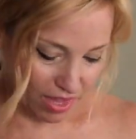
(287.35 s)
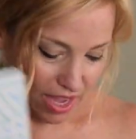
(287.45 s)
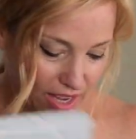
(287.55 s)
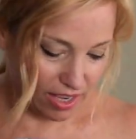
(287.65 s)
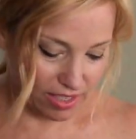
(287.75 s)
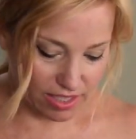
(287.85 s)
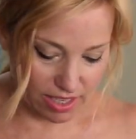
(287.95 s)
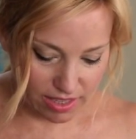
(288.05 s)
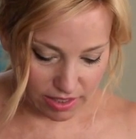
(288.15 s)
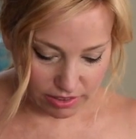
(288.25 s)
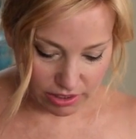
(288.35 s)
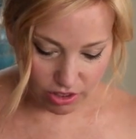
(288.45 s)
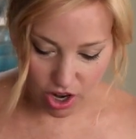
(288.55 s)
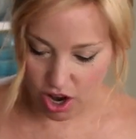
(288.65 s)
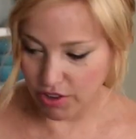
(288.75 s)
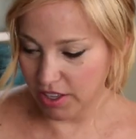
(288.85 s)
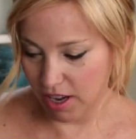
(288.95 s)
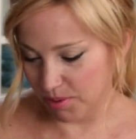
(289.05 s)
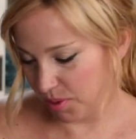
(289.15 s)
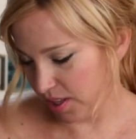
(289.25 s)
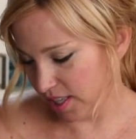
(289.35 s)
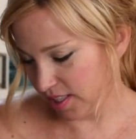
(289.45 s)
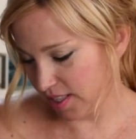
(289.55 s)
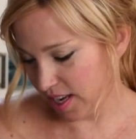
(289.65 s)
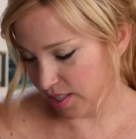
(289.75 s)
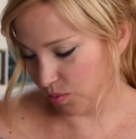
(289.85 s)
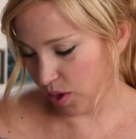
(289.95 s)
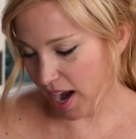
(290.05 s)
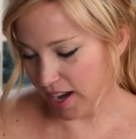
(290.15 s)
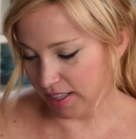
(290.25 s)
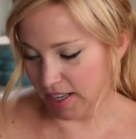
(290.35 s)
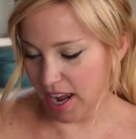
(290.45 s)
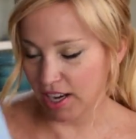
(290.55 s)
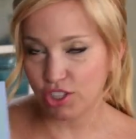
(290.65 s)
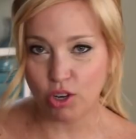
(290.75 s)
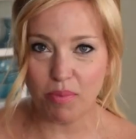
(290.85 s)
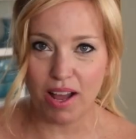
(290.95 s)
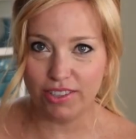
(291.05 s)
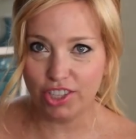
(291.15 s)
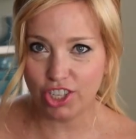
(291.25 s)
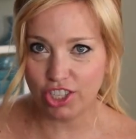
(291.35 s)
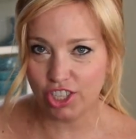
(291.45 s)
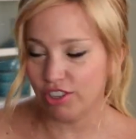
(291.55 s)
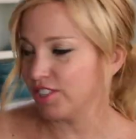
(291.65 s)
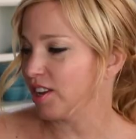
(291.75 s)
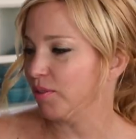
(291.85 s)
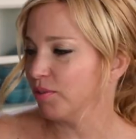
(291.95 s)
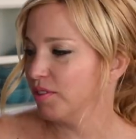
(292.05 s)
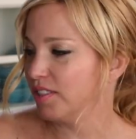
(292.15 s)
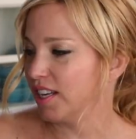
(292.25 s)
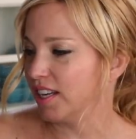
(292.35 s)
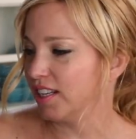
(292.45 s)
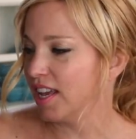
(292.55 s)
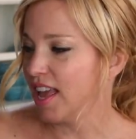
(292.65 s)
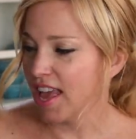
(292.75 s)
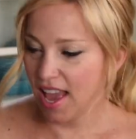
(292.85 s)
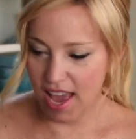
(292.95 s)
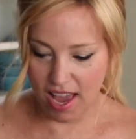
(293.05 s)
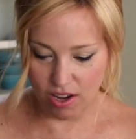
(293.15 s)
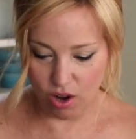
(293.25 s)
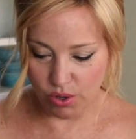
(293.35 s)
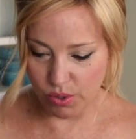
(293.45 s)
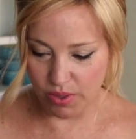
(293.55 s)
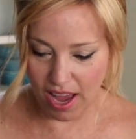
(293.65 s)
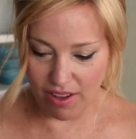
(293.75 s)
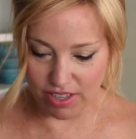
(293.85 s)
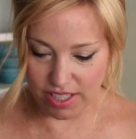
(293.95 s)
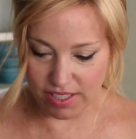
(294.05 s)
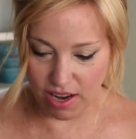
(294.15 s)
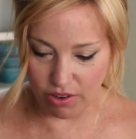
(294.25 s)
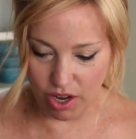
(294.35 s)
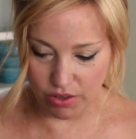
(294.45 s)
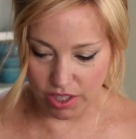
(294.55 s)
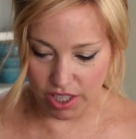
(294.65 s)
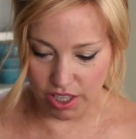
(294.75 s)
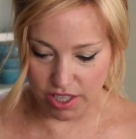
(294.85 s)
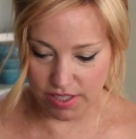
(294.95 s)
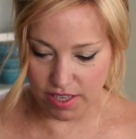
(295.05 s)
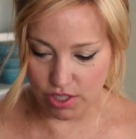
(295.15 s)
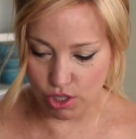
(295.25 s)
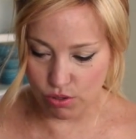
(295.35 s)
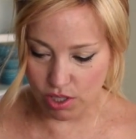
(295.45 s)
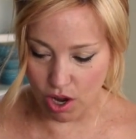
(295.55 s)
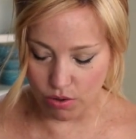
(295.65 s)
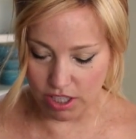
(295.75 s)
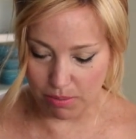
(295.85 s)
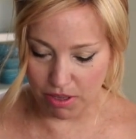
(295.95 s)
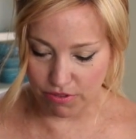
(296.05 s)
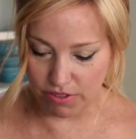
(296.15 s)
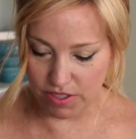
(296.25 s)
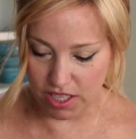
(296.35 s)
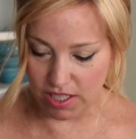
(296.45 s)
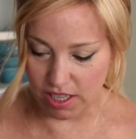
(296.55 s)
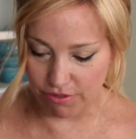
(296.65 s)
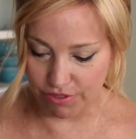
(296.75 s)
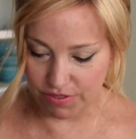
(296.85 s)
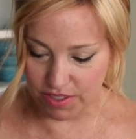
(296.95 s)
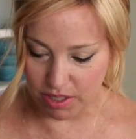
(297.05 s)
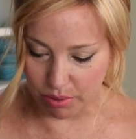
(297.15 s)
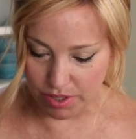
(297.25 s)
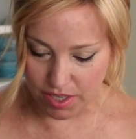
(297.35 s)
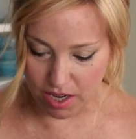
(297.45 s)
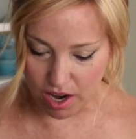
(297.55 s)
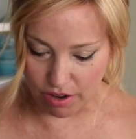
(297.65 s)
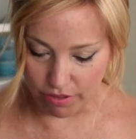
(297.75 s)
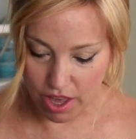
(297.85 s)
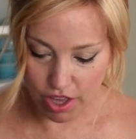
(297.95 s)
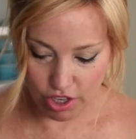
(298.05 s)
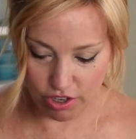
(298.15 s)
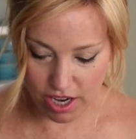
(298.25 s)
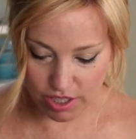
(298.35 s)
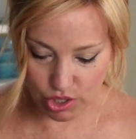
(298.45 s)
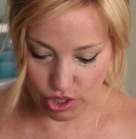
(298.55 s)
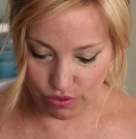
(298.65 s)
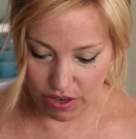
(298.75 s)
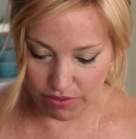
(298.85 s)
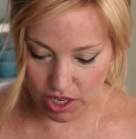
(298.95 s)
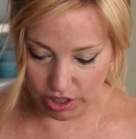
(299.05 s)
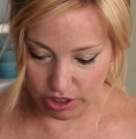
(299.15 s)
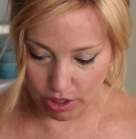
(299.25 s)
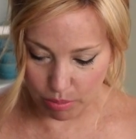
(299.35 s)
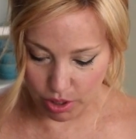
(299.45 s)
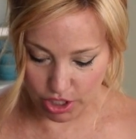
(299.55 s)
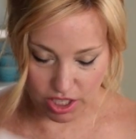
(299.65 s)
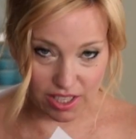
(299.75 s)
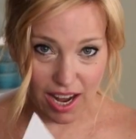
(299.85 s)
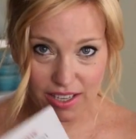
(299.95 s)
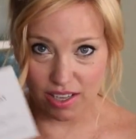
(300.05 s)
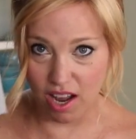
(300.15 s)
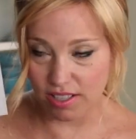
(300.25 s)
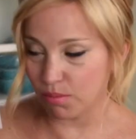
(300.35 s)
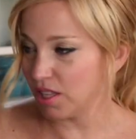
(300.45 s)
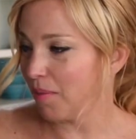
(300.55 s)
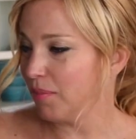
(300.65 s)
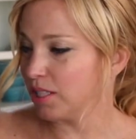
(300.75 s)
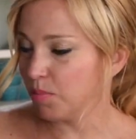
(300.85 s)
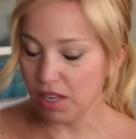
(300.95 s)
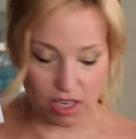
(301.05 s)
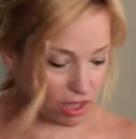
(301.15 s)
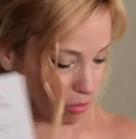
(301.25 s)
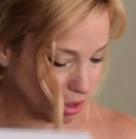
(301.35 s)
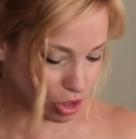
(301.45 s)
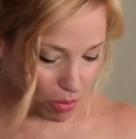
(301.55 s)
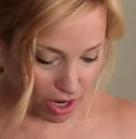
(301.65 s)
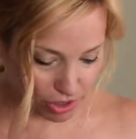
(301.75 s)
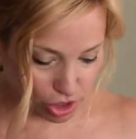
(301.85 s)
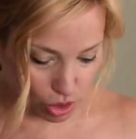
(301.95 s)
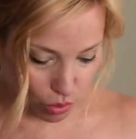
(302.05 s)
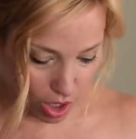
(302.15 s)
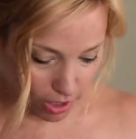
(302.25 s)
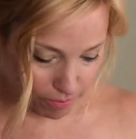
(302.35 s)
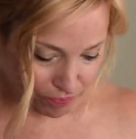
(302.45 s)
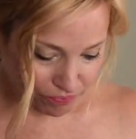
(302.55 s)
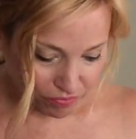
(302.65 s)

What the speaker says: And in the little card that comes with it, it says, we're adding an extra punch to your summer routine. And ooh, they have a discount code in here. It says use code GIMME15 to get 15% off your next $35 purchase. That is awesome. So that must be in the Birchbox store.